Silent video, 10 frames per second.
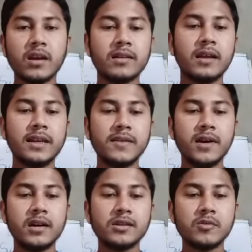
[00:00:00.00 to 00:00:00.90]
The
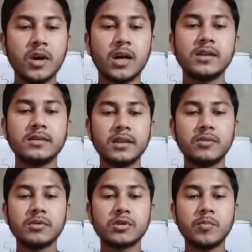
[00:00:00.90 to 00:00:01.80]
device was
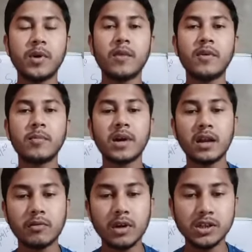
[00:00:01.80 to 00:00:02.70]
used to perform
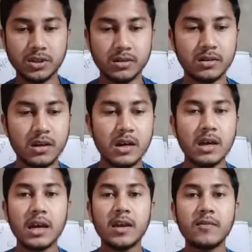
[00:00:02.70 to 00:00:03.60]
calculation
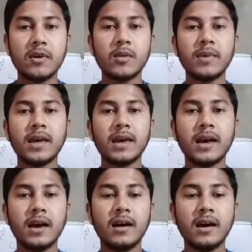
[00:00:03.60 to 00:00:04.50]
involving
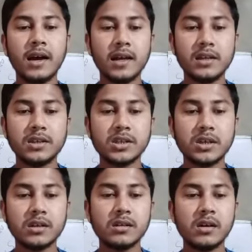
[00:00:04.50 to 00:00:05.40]

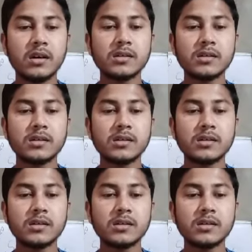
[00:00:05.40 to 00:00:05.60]
addition,